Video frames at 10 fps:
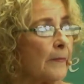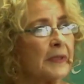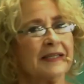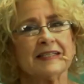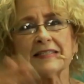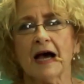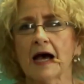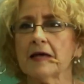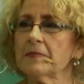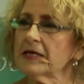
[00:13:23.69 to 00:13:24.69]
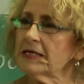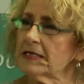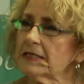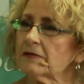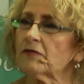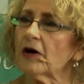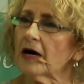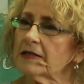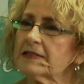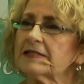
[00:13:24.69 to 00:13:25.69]
But the time is for
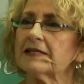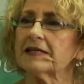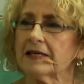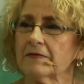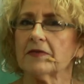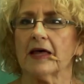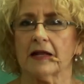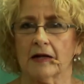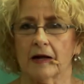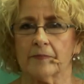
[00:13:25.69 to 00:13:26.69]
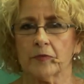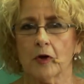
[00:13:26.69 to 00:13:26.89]
us to give that up.